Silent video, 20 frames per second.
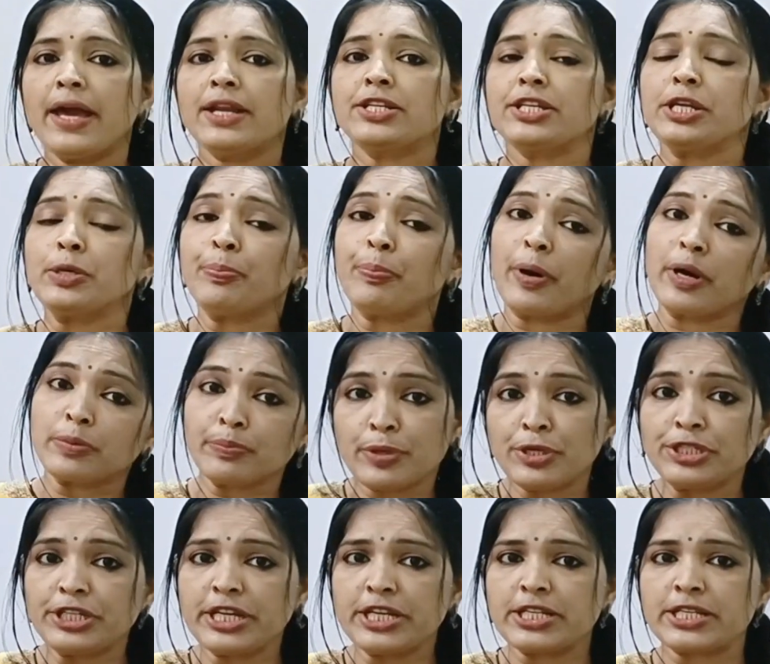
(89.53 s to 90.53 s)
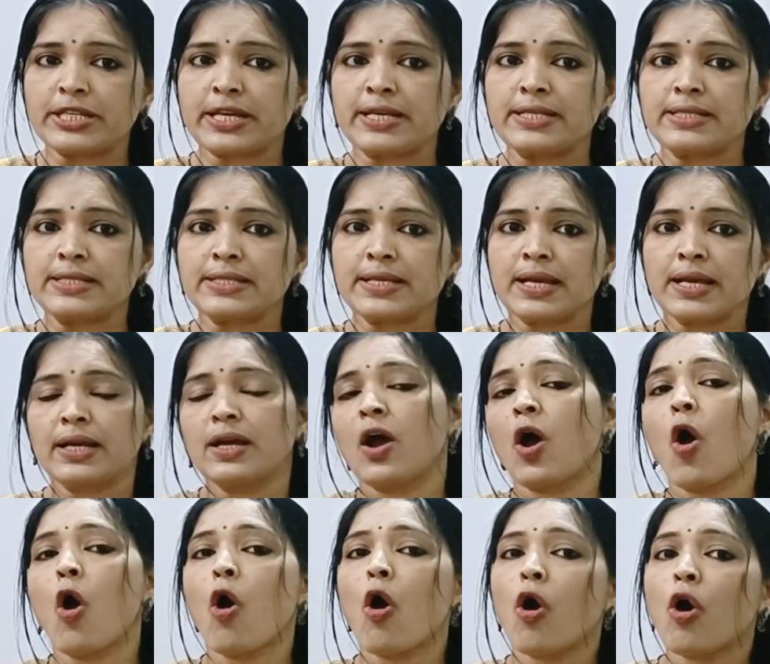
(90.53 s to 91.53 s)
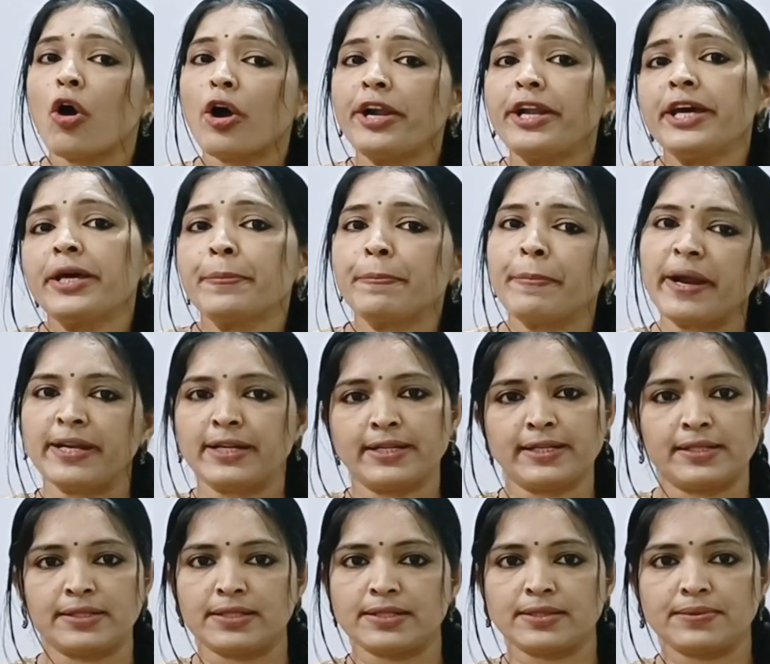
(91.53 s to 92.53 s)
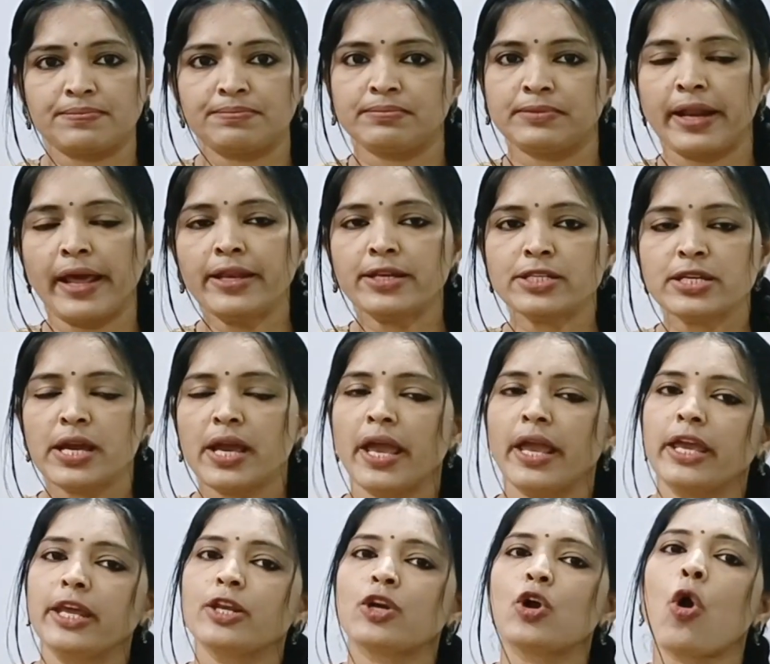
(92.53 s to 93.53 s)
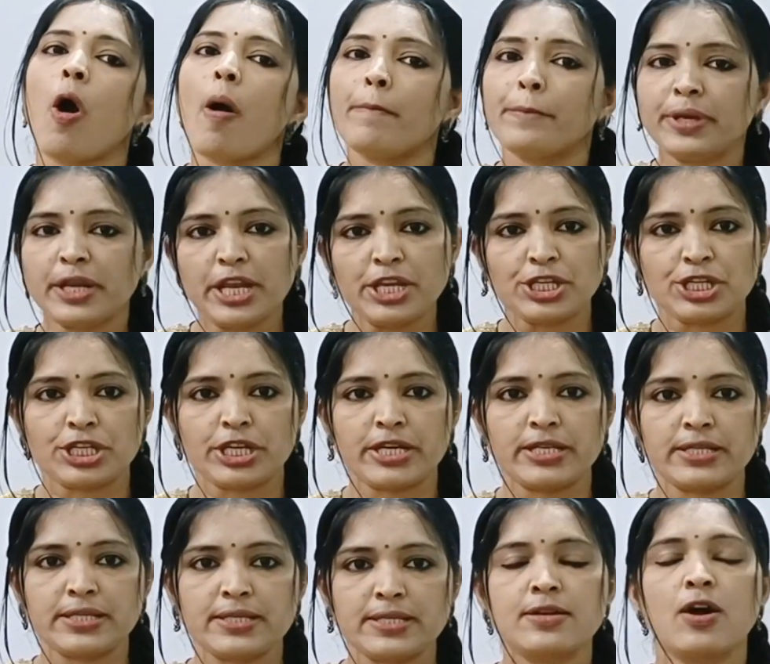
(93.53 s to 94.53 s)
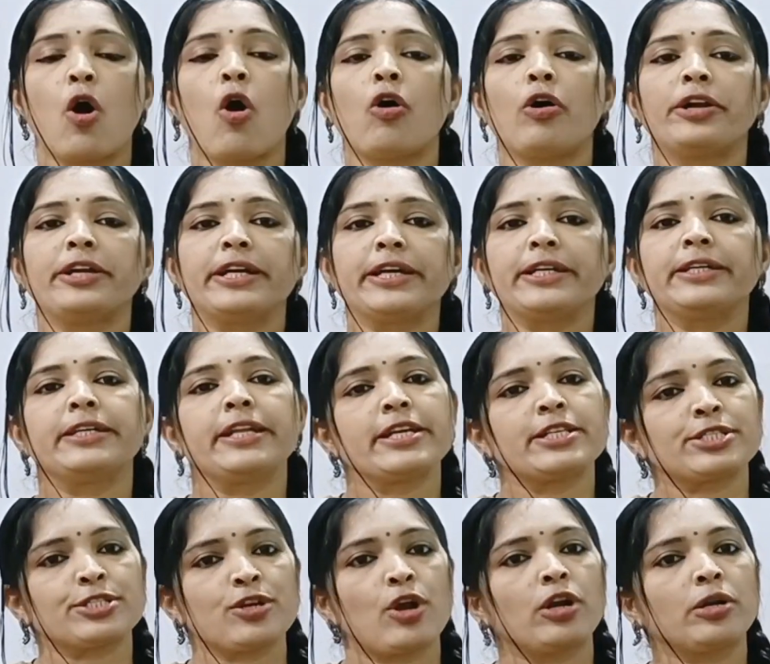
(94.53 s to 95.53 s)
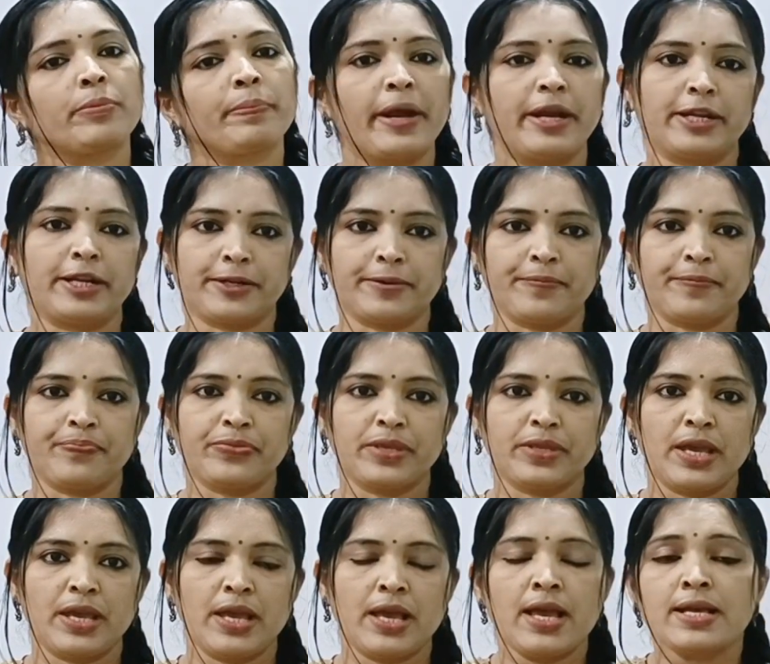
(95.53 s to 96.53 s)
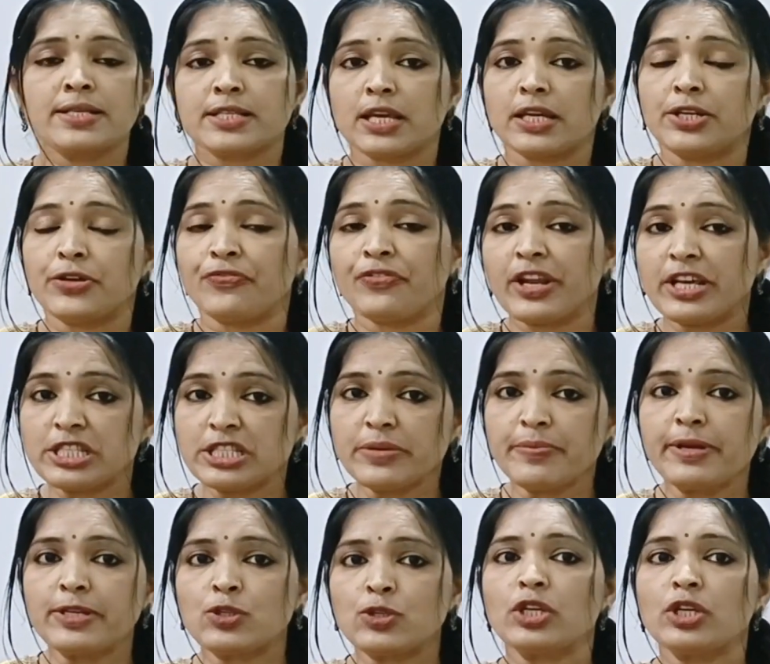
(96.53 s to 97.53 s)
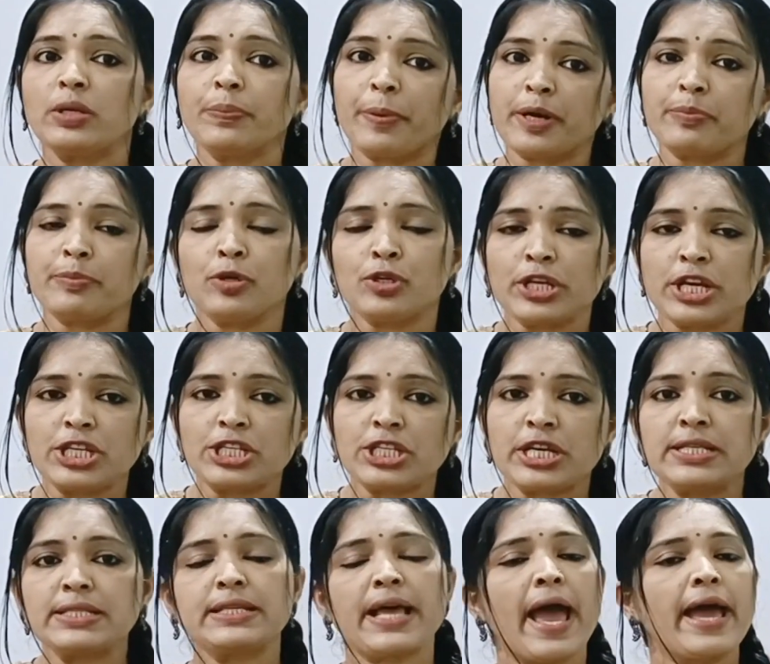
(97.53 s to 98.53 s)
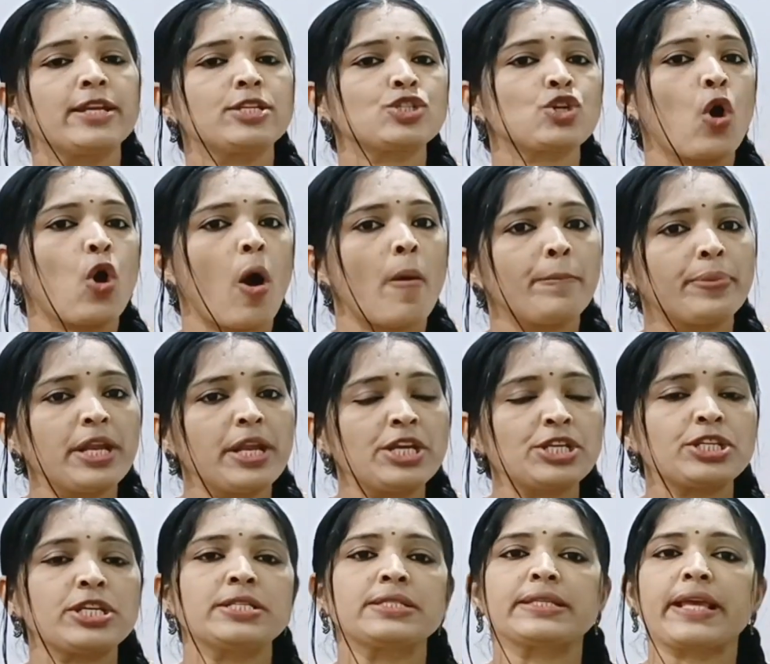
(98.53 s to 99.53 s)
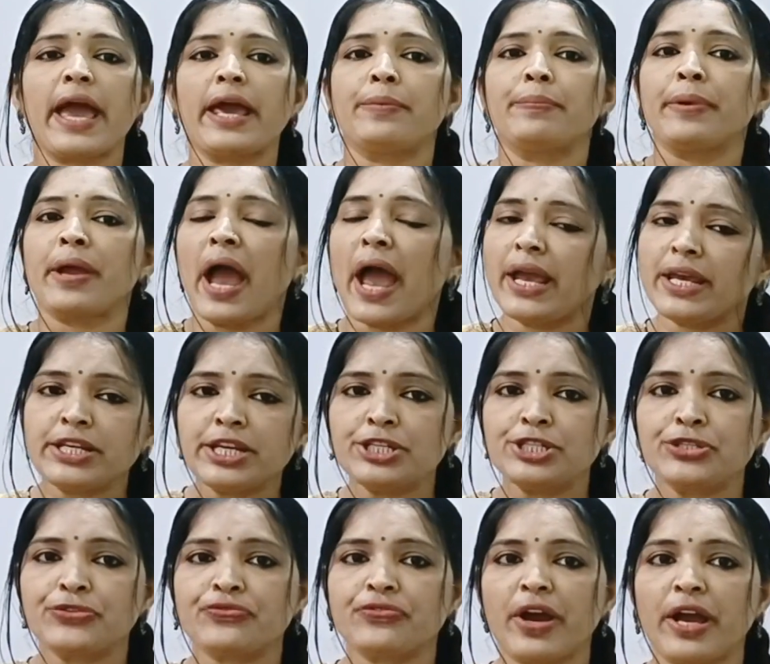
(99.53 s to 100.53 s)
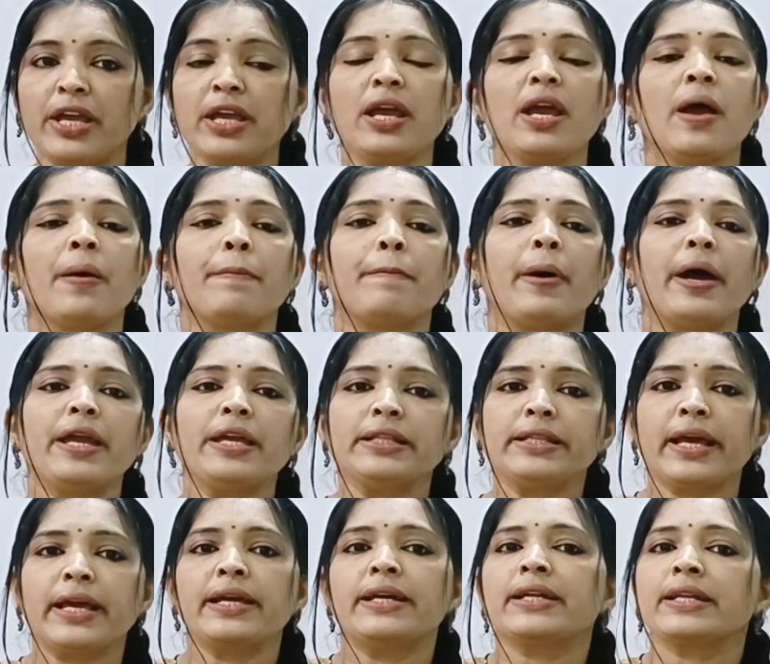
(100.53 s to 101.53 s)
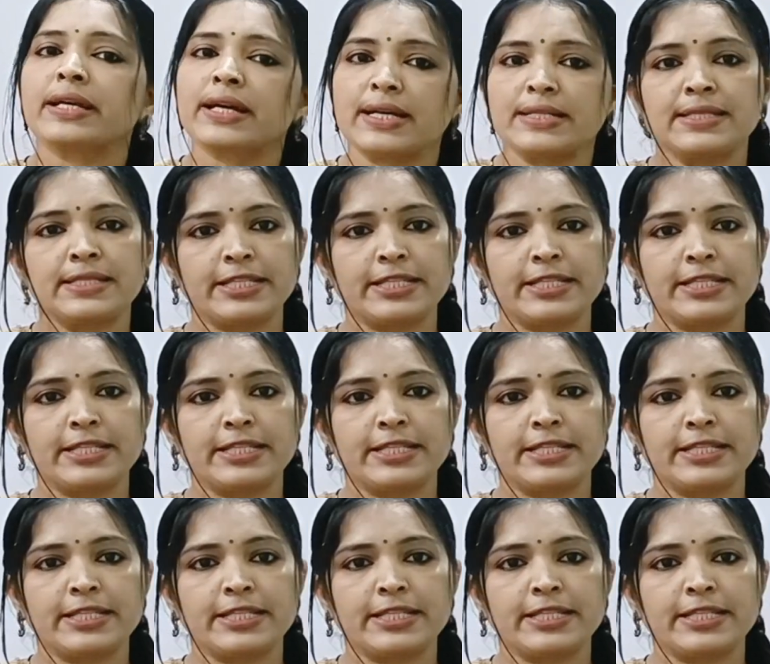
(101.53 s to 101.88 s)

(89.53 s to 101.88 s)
And in permutations, order matters, right? In combinations, order does not matter. See, difference between permutations and combinations can be identified by their